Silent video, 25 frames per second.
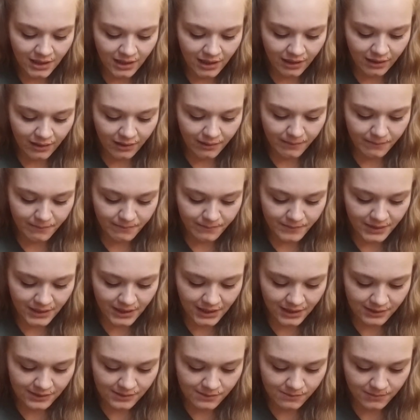The
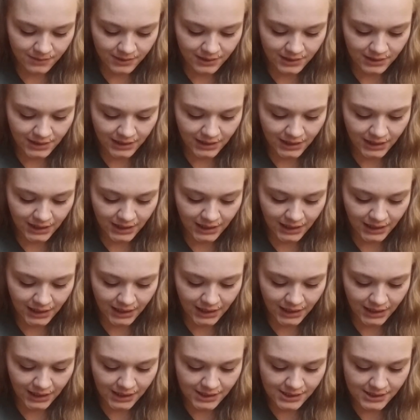next one
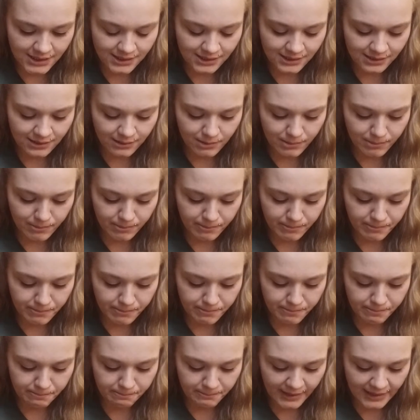is
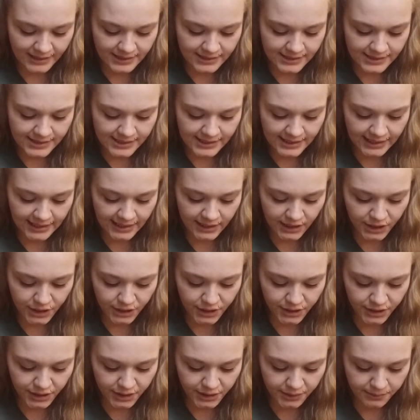Mandy
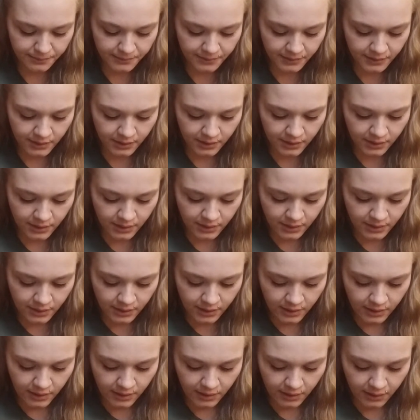Lou,
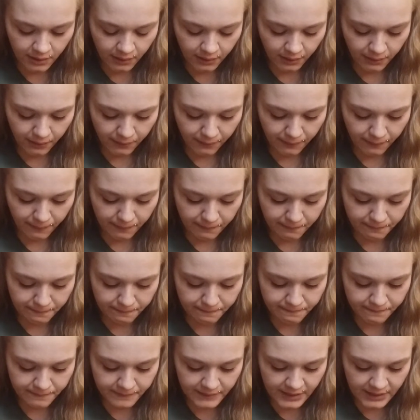
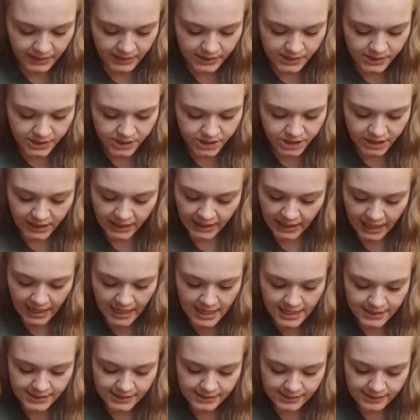and she
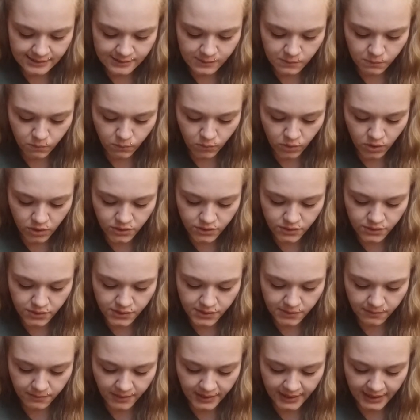asks, what
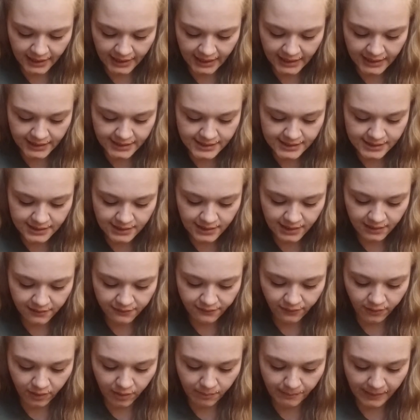do I eat
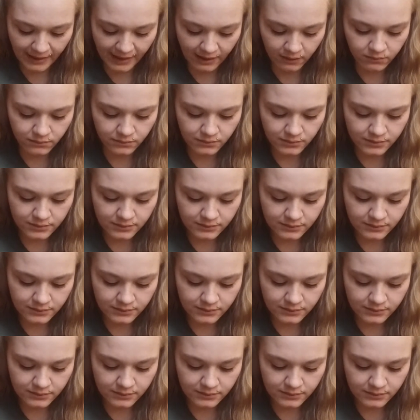if I'm out?